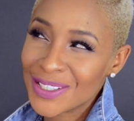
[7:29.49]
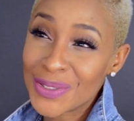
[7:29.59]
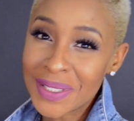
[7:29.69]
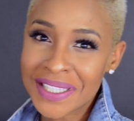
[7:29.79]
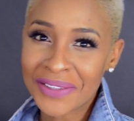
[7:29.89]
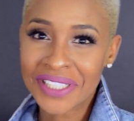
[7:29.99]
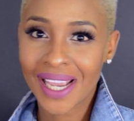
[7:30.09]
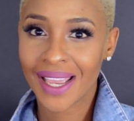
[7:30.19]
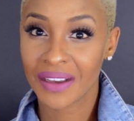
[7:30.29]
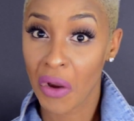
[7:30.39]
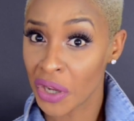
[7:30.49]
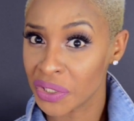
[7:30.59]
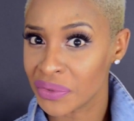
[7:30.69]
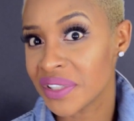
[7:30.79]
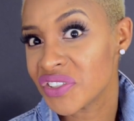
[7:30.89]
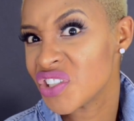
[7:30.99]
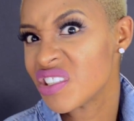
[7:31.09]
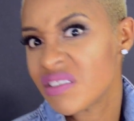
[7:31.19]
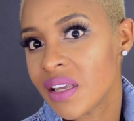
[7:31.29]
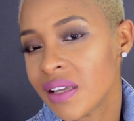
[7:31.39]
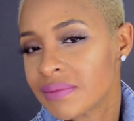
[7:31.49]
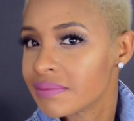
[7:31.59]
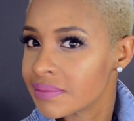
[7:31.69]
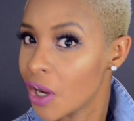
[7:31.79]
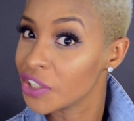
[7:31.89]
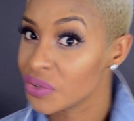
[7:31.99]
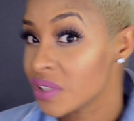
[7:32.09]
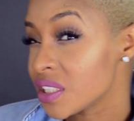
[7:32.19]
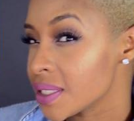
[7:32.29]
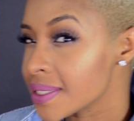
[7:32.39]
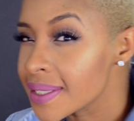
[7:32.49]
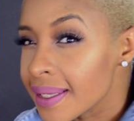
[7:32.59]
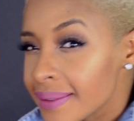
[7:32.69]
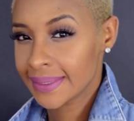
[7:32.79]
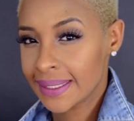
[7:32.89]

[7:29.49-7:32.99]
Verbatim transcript: Do a self check. Are you the shiznit? Are you the shiznit?